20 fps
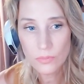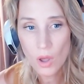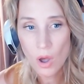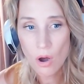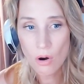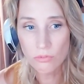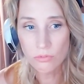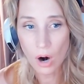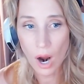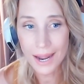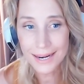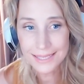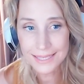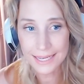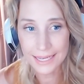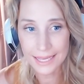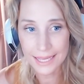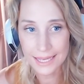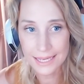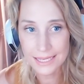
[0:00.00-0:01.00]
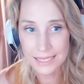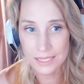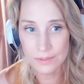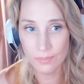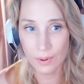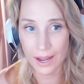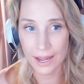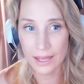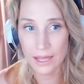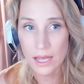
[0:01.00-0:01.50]
her writing is
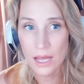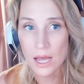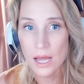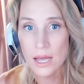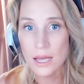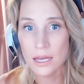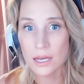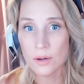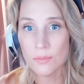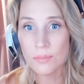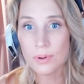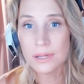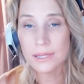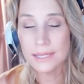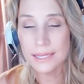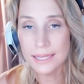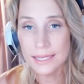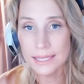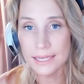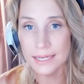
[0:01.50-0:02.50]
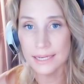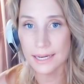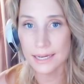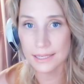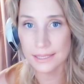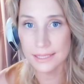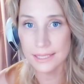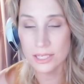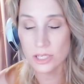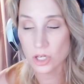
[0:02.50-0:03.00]
by completely and
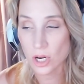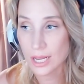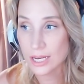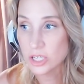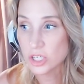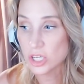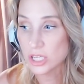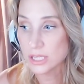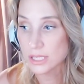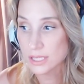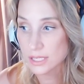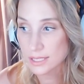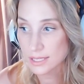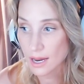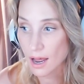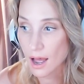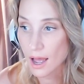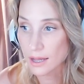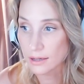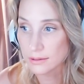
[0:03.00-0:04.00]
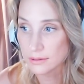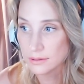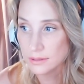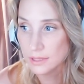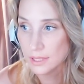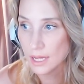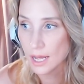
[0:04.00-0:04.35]
utterly changing the style.